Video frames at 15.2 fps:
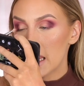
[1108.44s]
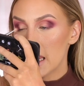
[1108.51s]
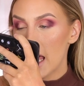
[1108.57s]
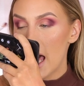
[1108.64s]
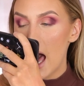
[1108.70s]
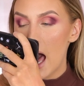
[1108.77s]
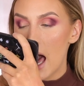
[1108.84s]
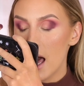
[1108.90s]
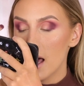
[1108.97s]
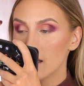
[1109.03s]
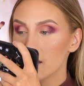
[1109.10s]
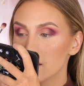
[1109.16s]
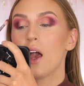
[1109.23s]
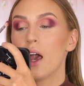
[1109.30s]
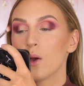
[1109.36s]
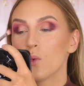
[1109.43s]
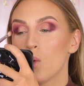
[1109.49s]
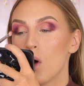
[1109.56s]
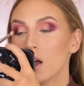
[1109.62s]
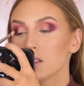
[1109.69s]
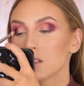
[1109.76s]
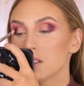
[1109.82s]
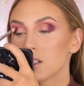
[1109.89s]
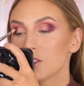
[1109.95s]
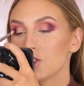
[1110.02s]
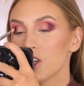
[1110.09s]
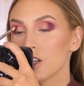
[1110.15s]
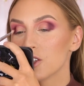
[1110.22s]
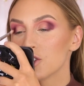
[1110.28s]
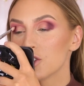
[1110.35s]
that, I want
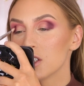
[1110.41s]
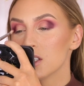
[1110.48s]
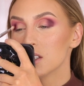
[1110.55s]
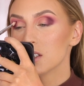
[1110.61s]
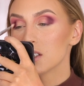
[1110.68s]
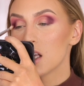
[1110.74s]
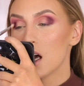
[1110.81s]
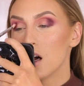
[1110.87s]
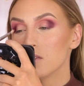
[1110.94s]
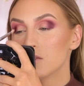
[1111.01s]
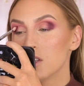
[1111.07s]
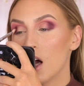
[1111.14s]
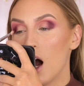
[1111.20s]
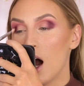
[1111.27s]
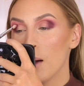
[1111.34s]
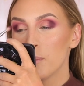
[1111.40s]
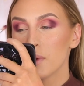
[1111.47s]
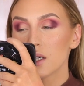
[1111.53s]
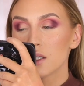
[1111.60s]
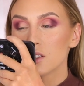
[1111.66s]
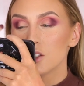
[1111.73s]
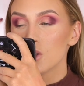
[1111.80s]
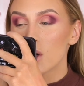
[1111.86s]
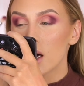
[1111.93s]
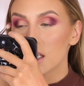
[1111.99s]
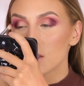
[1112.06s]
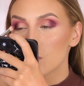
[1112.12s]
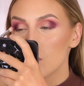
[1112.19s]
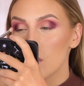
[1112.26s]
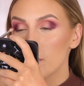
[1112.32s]
suggestions of topics you
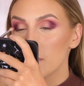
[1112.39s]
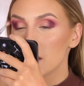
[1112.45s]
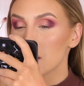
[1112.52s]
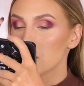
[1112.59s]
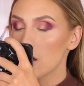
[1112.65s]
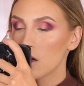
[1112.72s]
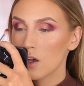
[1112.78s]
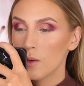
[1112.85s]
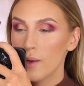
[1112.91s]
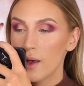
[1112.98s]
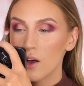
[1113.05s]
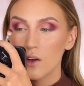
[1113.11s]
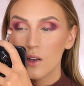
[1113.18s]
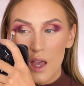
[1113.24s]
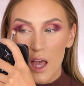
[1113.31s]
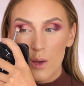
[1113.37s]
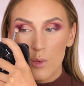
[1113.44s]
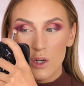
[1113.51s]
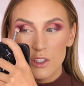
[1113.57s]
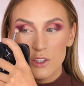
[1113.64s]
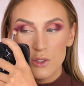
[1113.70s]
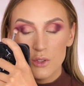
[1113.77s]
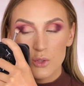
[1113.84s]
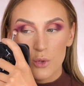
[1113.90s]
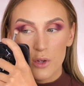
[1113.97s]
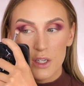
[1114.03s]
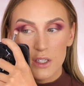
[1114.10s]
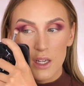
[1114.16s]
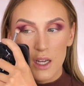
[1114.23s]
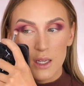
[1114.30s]
guys would want me to talk about. I want to do
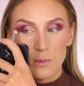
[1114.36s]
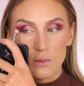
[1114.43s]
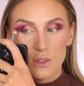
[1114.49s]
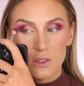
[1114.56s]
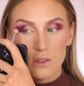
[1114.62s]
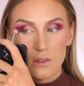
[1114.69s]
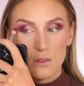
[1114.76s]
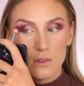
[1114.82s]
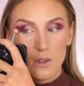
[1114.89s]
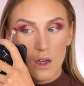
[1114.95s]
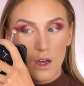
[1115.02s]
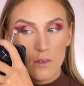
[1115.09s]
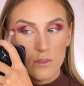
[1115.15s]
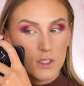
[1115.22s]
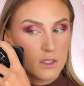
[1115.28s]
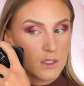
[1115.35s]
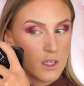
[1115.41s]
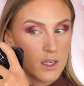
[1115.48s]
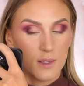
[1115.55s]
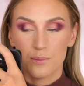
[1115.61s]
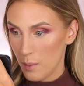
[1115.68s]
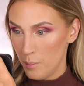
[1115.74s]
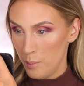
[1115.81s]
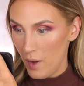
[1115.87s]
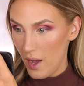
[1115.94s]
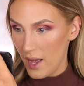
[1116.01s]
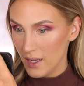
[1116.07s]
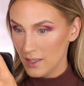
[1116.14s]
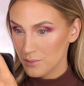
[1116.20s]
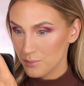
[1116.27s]
story times, obviously,
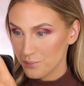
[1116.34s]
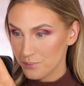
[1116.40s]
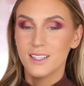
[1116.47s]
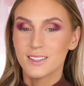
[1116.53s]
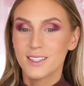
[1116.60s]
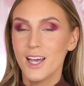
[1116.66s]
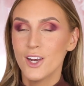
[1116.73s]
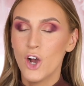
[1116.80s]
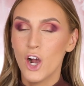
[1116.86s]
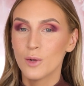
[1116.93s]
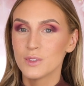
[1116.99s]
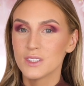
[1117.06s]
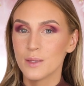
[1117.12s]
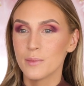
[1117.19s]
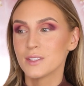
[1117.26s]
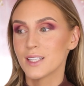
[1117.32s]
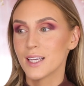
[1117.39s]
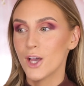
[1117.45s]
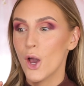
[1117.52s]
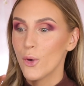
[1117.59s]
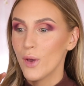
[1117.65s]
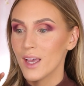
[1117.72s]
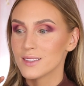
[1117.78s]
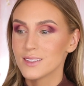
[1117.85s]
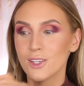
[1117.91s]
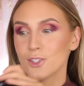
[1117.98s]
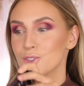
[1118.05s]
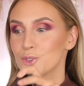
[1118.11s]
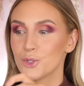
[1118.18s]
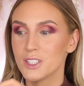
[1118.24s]
but it's kind of hard when someone's like, okay,
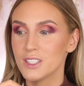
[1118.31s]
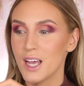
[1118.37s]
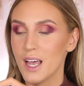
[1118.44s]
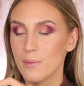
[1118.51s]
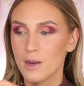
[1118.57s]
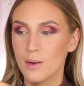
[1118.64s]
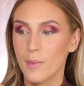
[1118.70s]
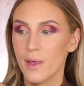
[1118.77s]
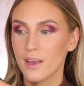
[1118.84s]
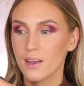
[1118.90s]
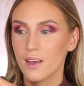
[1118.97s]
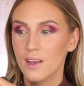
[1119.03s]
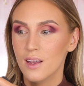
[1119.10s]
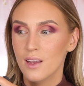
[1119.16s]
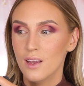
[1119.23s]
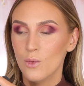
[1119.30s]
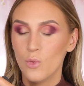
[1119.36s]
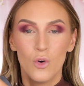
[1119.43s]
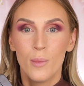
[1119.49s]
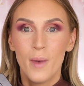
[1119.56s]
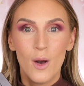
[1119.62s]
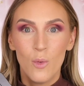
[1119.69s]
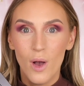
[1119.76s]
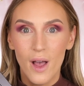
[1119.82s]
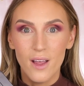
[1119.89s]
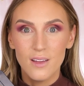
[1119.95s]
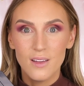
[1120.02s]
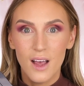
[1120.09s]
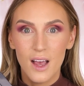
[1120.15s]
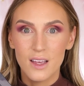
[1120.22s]
tell a story time. And I'm like, well, about
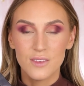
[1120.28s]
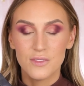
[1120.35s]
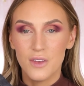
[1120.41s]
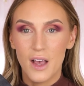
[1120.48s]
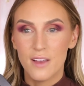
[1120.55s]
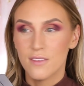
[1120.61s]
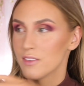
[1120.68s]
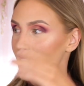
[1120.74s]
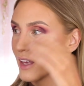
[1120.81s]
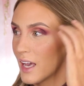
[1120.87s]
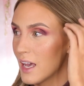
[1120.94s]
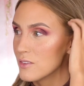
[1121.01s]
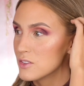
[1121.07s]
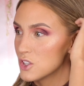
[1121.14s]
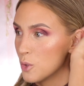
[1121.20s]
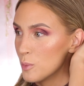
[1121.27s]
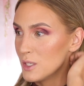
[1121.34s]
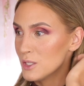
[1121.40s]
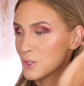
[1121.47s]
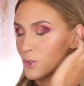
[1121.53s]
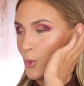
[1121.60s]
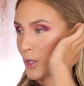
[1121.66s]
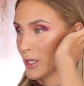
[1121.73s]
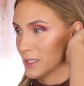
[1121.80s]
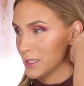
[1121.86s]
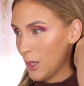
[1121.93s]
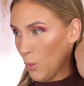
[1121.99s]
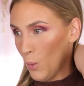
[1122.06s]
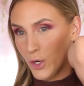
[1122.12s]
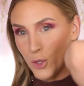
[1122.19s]
what? I, I feel like I have so many stories.
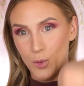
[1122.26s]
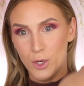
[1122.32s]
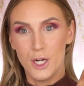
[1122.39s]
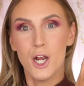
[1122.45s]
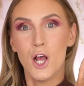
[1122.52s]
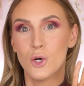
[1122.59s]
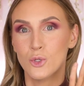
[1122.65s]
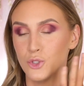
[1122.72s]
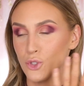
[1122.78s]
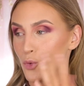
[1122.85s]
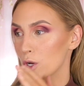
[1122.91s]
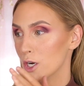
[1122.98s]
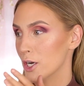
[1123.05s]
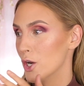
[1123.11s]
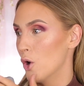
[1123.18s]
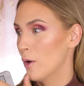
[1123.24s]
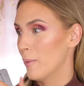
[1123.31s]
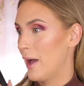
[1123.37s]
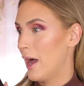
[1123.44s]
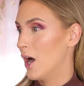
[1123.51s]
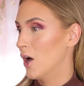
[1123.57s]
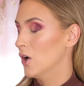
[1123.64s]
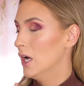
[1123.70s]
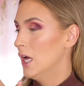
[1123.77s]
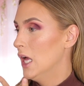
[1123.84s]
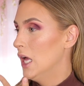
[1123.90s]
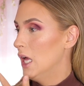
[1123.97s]
Like, what do you want to know? Do you want to know about